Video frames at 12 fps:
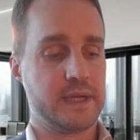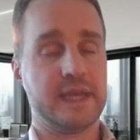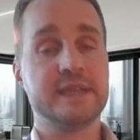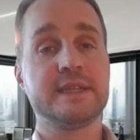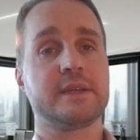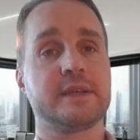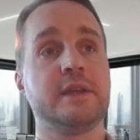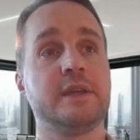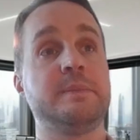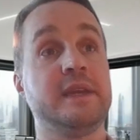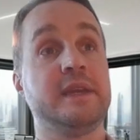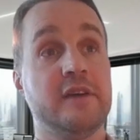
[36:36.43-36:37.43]
is it going to be
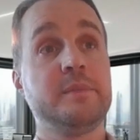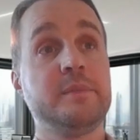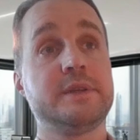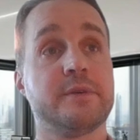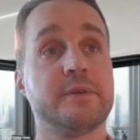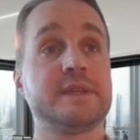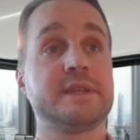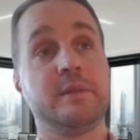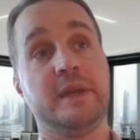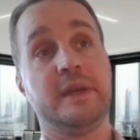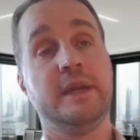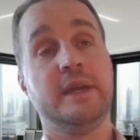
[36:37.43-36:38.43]
government or is it going to
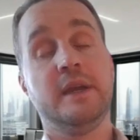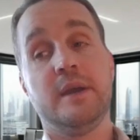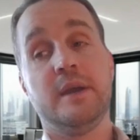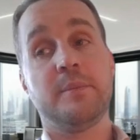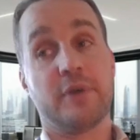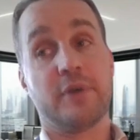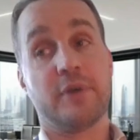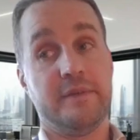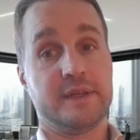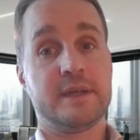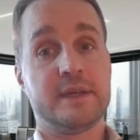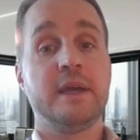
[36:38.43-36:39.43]
be private?